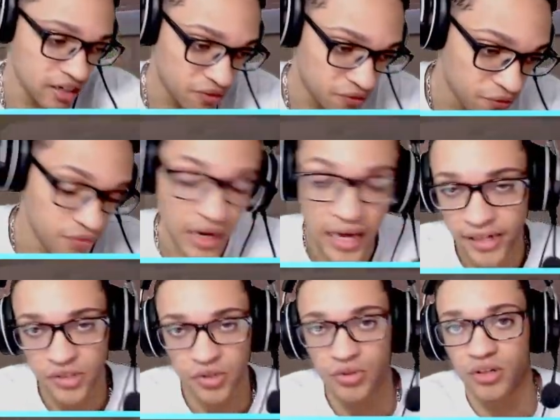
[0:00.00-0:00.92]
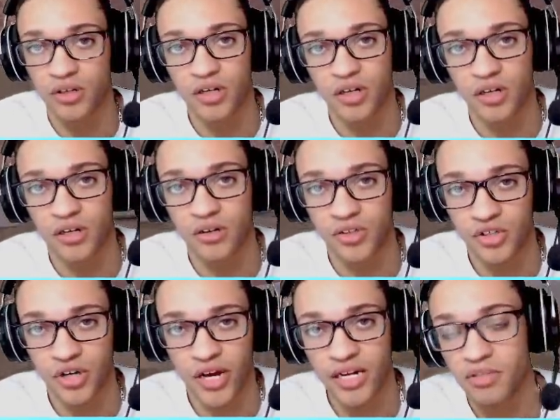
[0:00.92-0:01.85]
flying through the
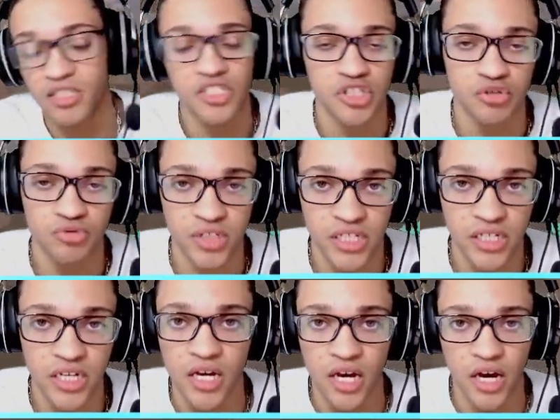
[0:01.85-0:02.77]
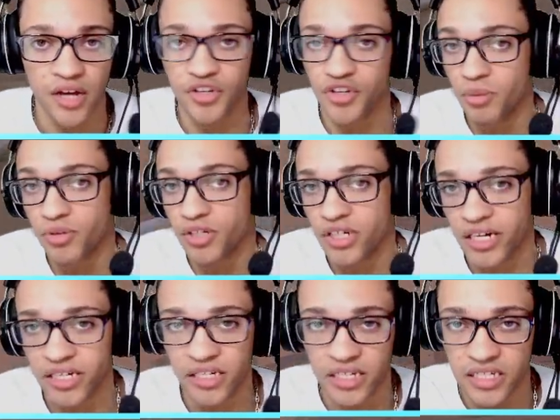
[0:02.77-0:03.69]
your enemy's screen, and you're able to kind
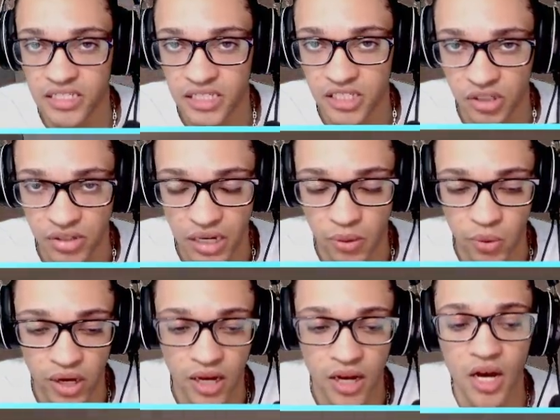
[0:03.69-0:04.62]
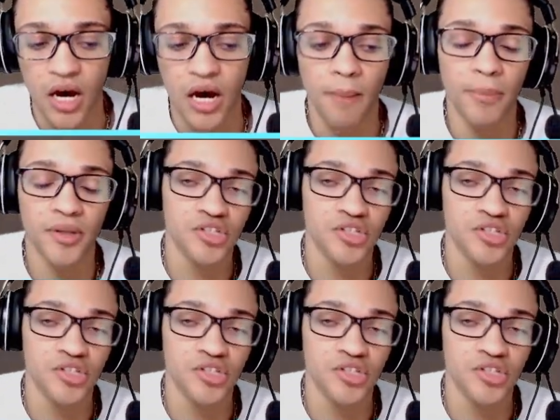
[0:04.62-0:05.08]
of get an easy kill that way. But there's